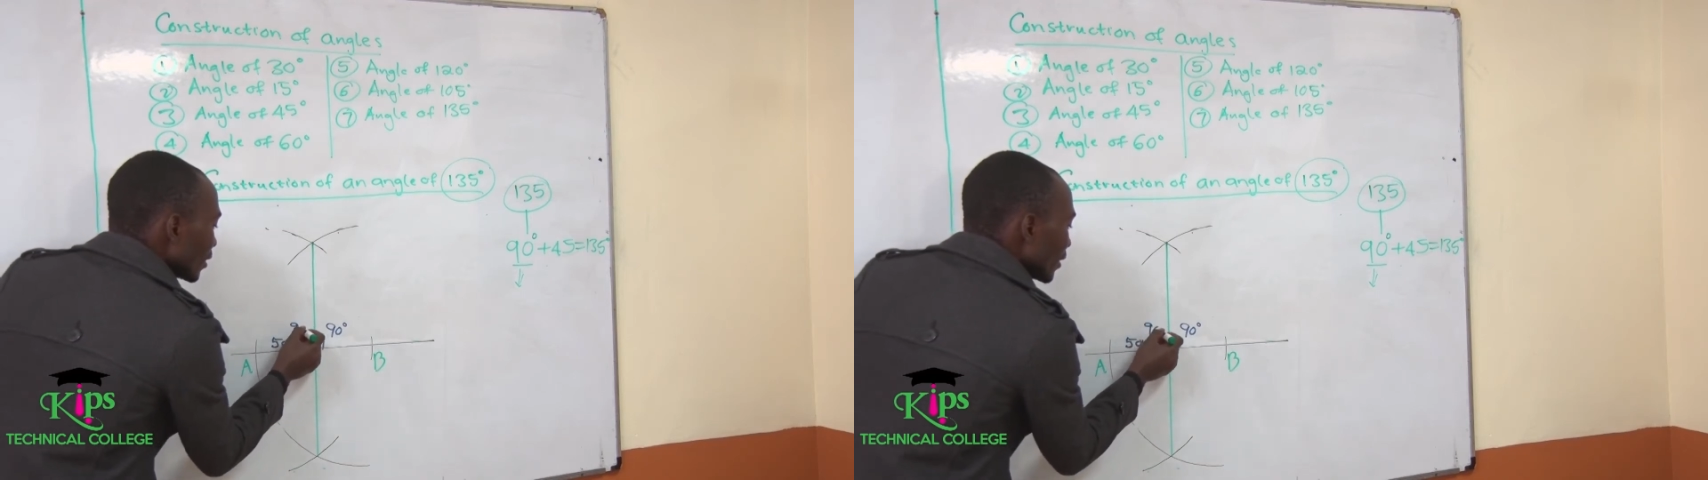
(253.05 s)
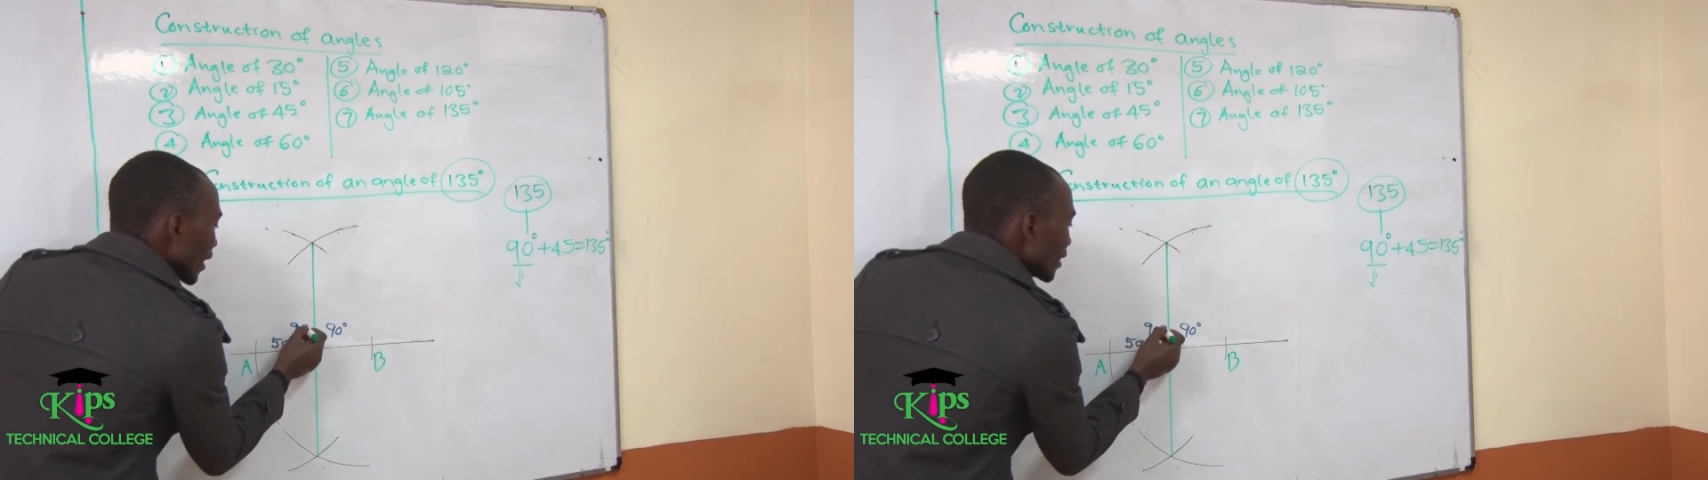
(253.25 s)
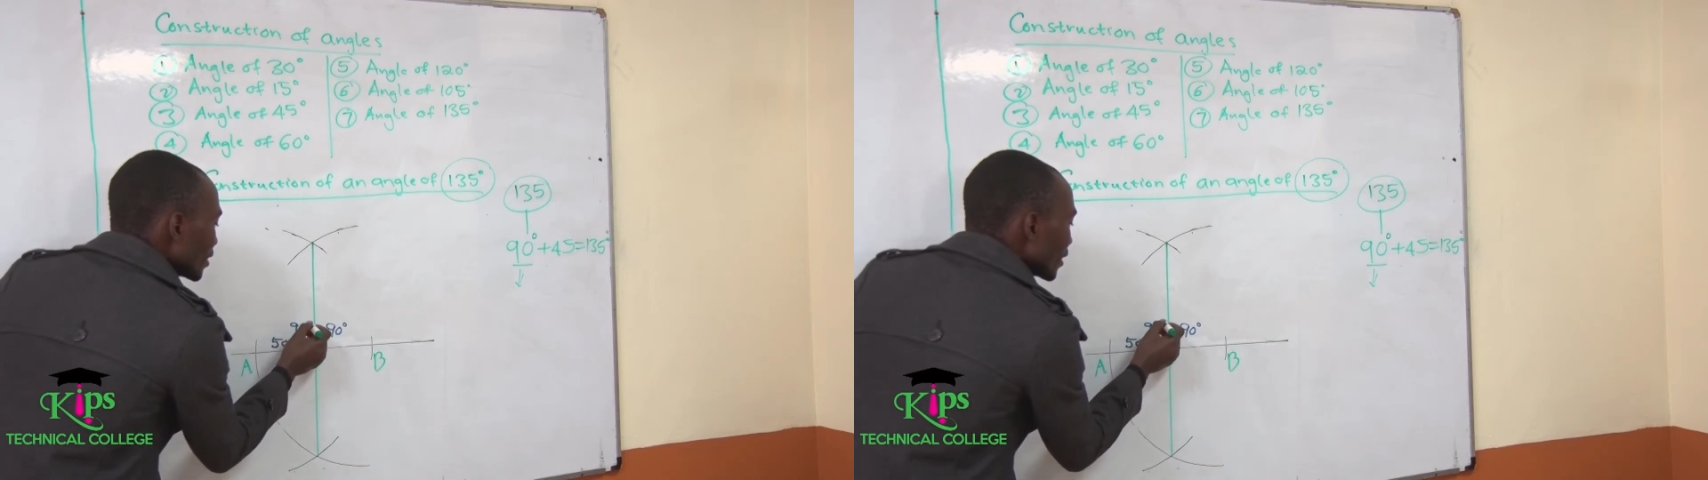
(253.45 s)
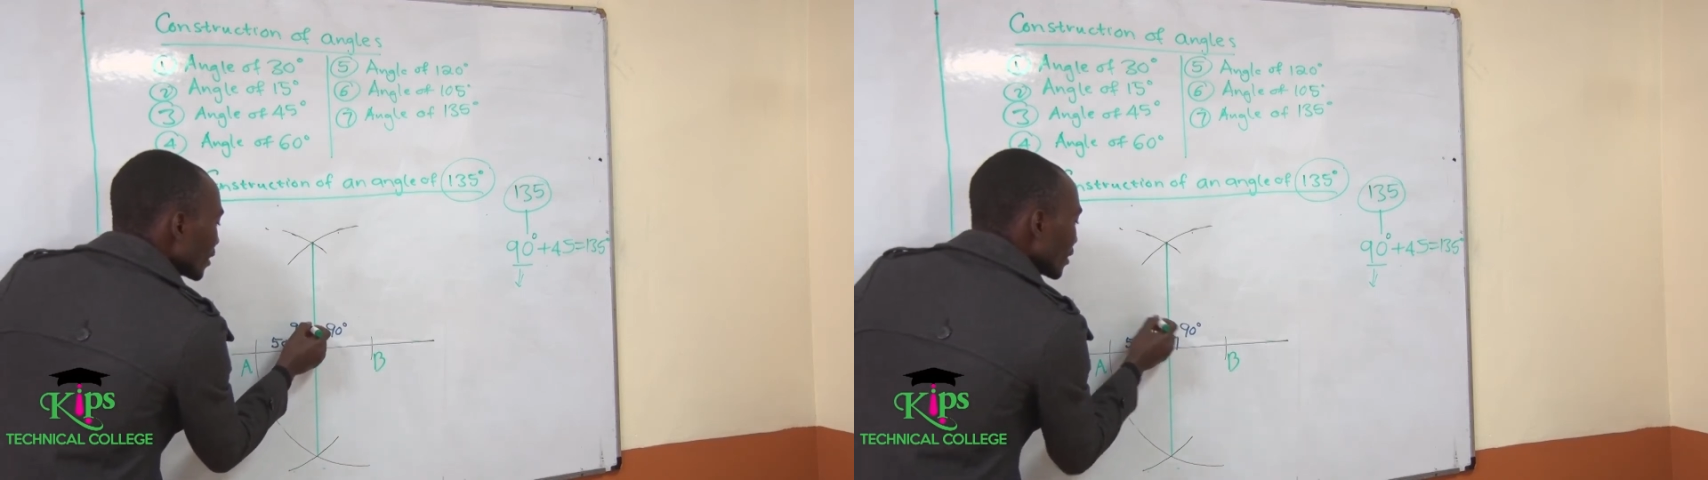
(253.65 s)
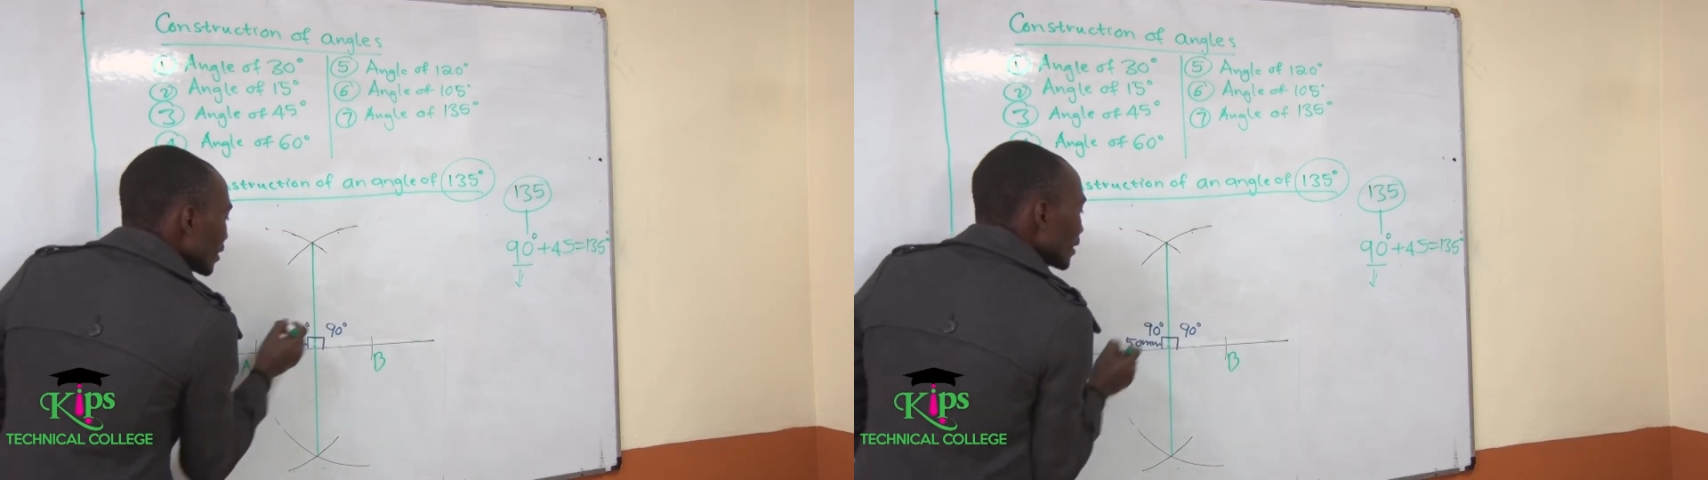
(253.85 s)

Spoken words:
90